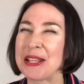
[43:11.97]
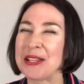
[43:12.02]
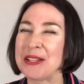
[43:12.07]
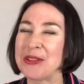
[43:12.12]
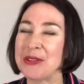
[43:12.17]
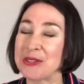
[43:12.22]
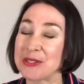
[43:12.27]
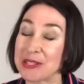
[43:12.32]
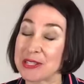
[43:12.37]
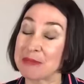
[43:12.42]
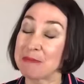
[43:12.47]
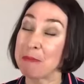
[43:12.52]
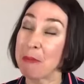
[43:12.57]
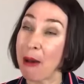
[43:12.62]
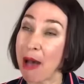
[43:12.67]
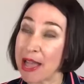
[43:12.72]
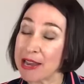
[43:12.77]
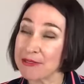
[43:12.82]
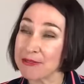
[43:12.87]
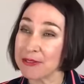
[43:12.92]
uses
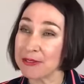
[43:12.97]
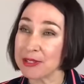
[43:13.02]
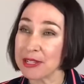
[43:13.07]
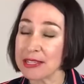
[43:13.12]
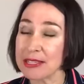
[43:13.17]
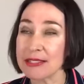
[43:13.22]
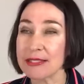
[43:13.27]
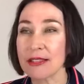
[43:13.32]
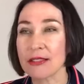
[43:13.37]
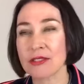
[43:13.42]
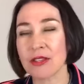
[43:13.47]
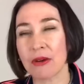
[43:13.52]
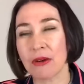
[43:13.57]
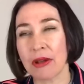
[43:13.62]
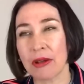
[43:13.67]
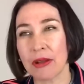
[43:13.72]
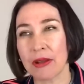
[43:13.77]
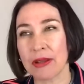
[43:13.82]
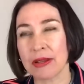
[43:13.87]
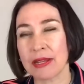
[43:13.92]
mindfulness,
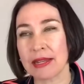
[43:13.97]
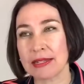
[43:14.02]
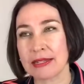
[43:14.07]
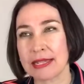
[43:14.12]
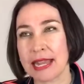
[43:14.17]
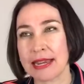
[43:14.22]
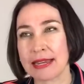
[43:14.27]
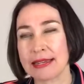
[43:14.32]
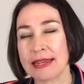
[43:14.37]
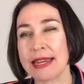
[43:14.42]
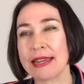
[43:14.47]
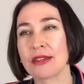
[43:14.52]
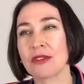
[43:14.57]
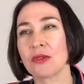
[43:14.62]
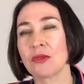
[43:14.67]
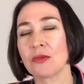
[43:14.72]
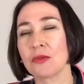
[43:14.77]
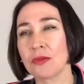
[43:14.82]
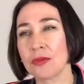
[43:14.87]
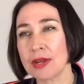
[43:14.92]
so a technique
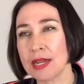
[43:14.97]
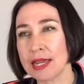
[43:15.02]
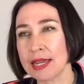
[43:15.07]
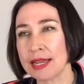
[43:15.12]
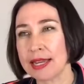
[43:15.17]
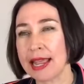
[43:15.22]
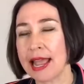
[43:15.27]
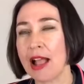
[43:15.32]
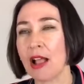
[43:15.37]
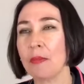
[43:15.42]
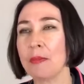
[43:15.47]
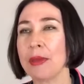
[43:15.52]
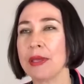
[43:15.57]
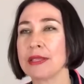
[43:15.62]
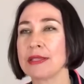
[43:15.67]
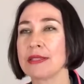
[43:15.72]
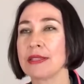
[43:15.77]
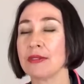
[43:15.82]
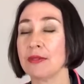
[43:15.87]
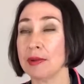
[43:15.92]
to really help
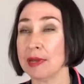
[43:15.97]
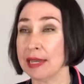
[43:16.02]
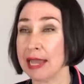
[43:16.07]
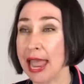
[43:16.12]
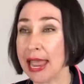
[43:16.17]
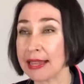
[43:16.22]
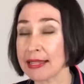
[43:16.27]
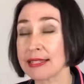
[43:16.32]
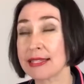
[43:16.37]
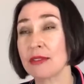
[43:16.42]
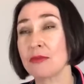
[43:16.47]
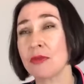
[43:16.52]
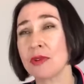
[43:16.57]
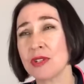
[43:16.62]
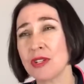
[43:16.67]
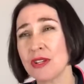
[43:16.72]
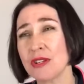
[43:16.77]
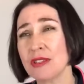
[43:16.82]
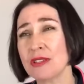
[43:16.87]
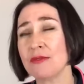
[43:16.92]
us relax and
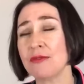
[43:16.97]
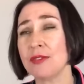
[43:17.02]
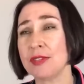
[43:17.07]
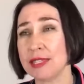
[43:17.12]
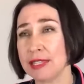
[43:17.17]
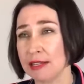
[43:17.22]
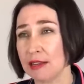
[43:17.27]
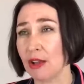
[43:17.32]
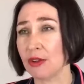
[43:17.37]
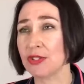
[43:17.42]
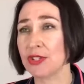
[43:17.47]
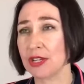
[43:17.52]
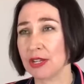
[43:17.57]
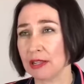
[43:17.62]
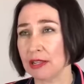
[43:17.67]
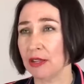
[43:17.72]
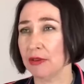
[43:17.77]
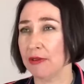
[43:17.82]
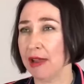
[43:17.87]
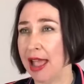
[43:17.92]
reduce
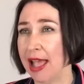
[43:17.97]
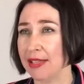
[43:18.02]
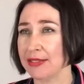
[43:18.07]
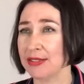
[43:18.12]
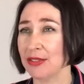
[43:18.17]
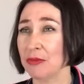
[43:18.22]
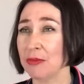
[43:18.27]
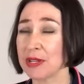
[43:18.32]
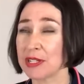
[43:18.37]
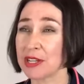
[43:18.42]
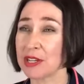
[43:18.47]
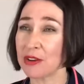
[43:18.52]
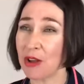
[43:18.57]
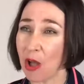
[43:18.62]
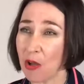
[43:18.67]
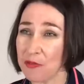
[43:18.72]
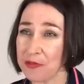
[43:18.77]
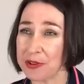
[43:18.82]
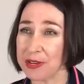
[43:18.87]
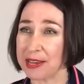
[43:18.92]
physiological arousal, which can
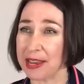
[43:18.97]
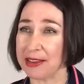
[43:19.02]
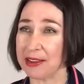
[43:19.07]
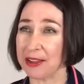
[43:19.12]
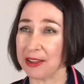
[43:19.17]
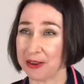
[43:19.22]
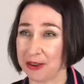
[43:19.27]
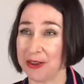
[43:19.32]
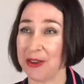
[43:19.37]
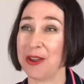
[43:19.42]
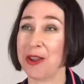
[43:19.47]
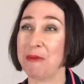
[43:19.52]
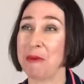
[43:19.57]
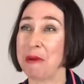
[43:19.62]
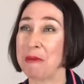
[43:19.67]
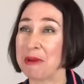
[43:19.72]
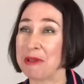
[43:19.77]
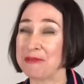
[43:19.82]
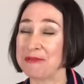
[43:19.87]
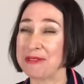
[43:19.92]
often occur
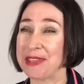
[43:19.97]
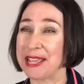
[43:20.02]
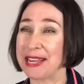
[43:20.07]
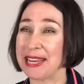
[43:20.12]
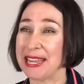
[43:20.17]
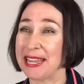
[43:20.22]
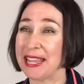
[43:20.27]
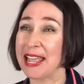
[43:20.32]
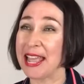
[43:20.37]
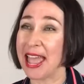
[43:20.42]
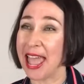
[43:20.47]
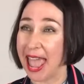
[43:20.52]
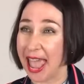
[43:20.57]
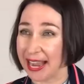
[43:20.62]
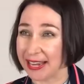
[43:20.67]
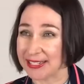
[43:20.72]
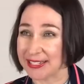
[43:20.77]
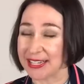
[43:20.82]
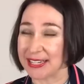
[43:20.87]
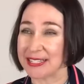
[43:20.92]
when we're feeling
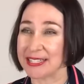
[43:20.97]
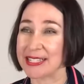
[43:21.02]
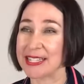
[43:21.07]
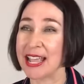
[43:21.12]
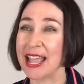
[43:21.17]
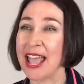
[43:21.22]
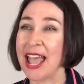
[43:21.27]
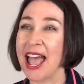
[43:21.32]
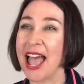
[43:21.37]
anxious.